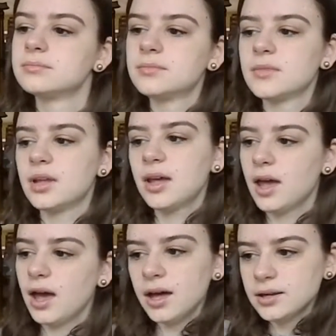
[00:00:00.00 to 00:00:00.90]
I
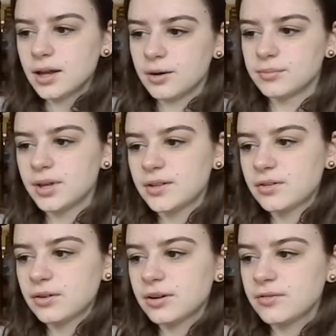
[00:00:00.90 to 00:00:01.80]
don't know, it's
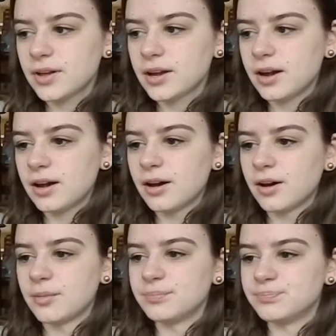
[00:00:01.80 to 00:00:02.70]
sort of like
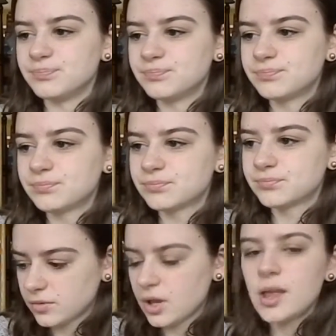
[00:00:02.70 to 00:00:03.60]
a,
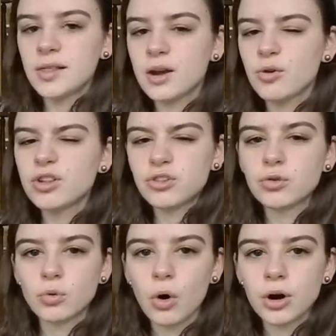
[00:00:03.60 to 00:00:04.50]
like when
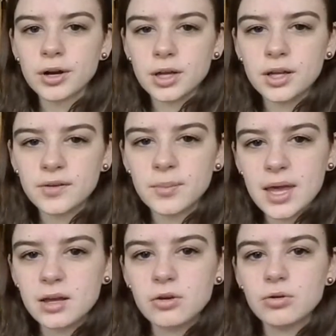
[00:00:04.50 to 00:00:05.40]
sororities
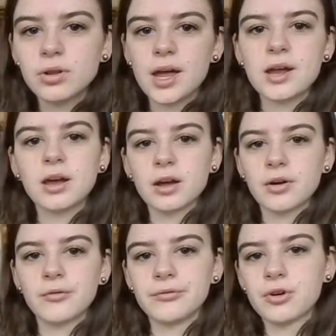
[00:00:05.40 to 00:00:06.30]
make you like
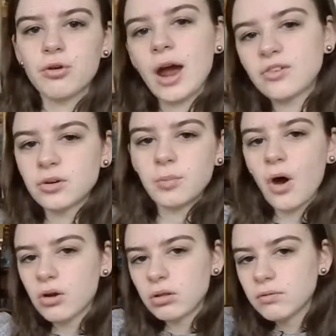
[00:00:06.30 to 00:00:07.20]
crash a
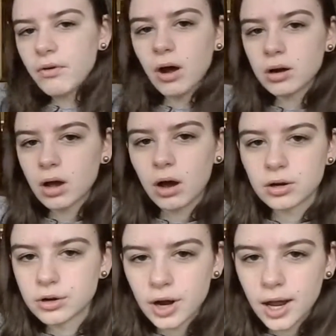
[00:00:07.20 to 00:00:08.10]
bottle of vodka
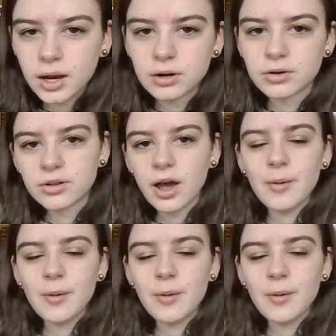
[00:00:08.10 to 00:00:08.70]
on your head or so.